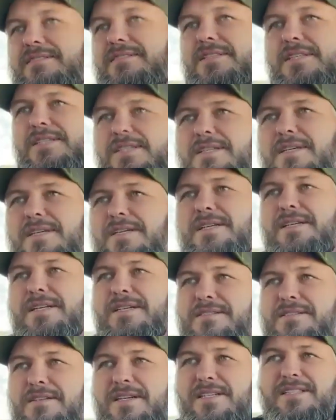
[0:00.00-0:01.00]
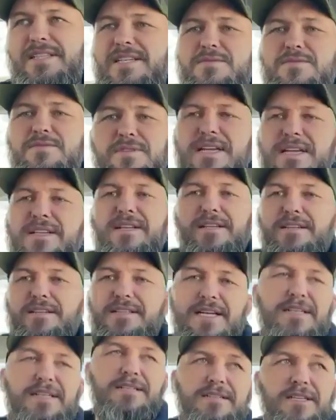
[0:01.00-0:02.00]
is like that
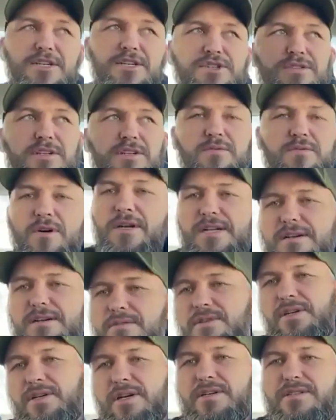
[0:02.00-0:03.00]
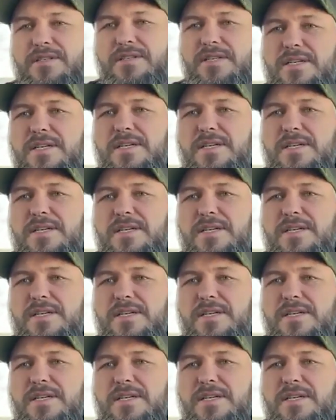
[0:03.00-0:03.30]
is literally why no one goes there.